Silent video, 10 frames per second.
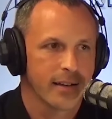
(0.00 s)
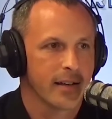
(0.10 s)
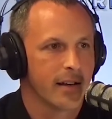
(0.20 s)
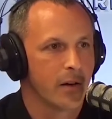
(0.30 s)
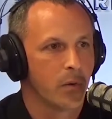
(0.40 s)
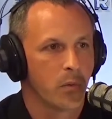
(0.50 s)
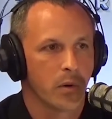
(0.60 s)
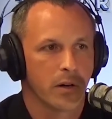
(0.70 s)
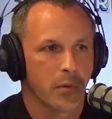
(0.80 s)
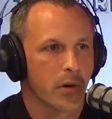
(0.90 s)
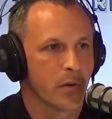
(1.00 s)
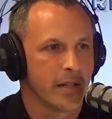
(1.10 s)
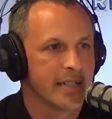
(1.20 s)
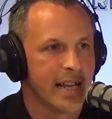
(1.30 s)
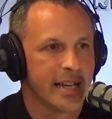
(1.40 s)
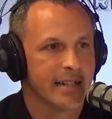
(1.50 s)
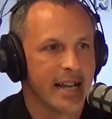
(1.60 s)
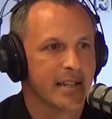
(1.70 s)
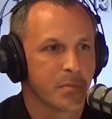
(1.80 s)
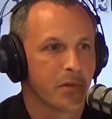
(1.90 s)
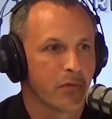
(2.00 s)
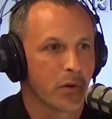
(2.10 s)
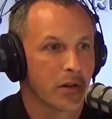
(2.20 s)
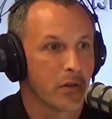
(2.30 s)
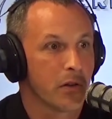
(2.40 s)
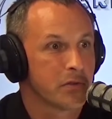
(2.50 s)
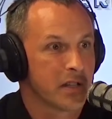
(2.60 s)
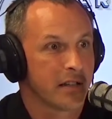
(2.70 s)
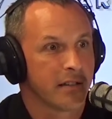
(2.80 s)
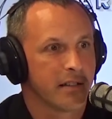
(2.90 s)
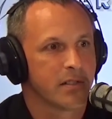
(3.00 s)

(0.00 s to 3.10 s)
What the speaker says: we're only 10 days before closing.